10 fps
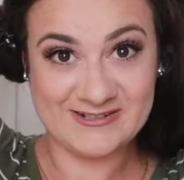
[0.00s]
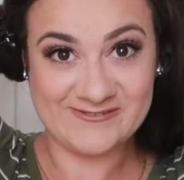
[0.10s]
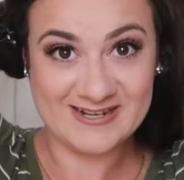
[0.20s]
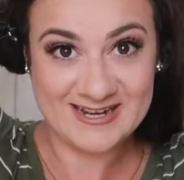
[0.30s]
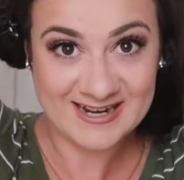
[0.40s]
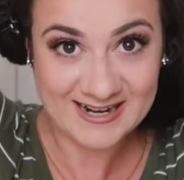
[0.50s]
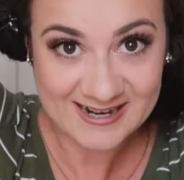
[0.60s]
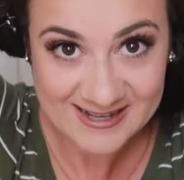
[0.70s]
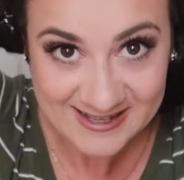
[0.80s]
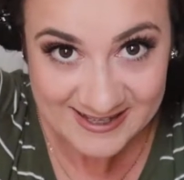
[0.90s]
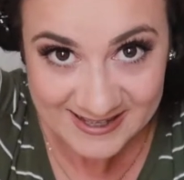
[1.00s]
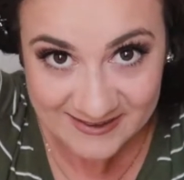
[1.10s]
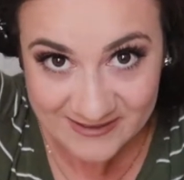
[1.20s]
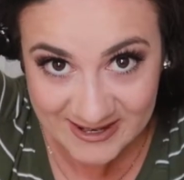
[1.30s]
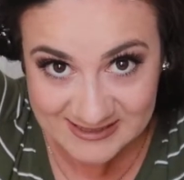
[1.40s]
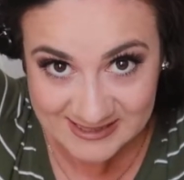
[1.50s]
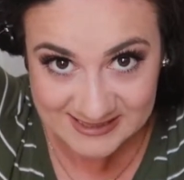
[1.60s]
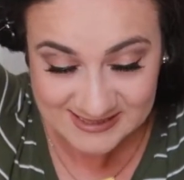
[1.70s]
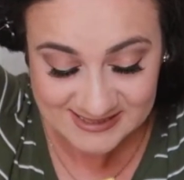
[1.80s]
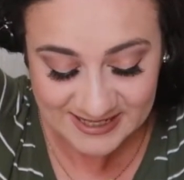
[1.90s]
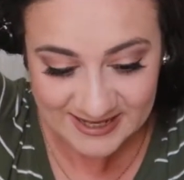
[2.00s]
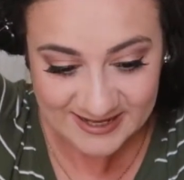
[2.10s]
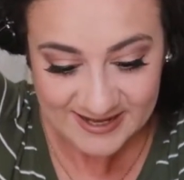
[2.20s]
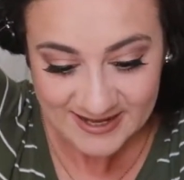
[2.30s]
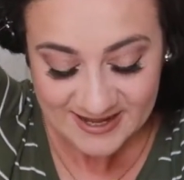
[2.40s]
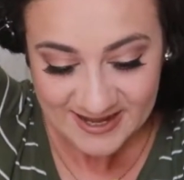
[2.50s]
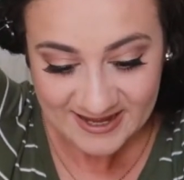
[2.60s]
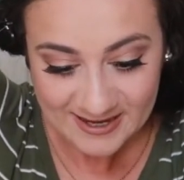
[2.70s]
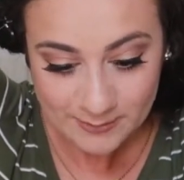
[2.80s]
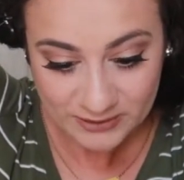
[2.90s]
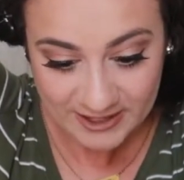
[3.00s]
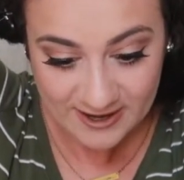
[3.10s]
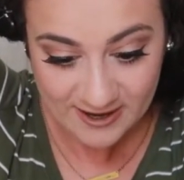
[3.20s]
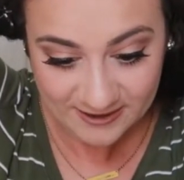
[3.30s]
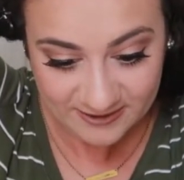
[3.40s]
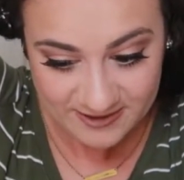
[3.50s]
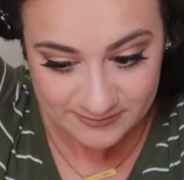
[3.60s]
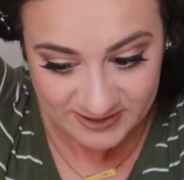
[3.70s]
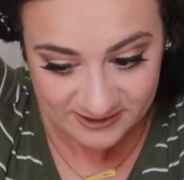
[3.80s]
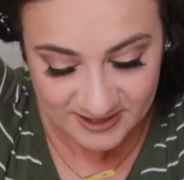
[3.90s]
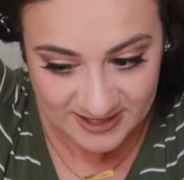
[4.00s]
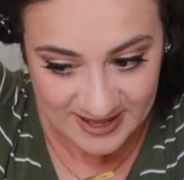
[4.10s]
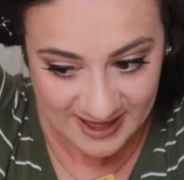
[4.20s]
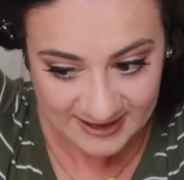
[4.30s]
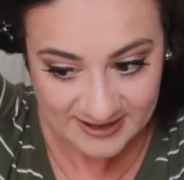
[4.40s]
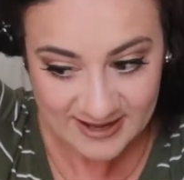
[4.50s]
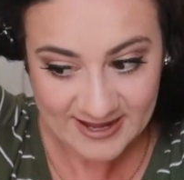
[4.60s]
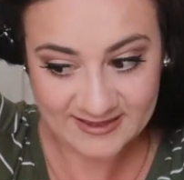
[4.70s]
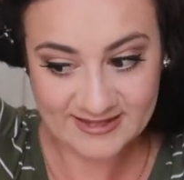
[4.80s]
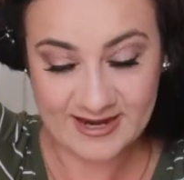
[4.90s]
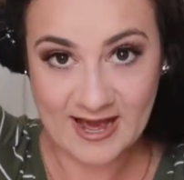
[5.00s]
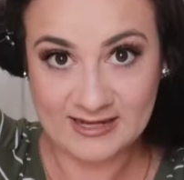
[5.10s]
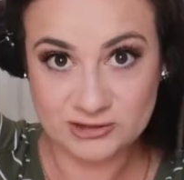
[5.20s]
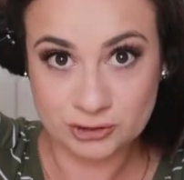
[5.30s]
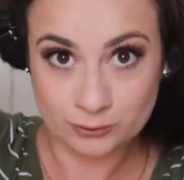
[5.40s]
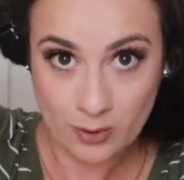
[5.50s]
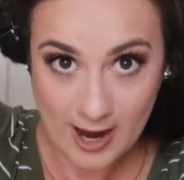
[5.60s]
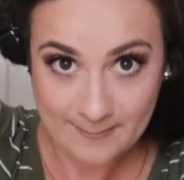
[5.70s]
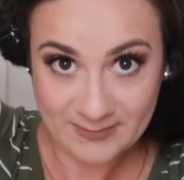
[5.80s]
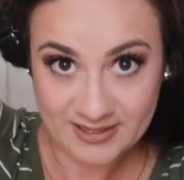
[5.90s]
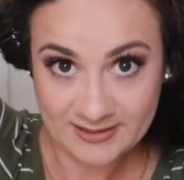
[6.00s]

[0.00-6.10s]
over here, if you guys can see, and I put it under the middle again, and then I drop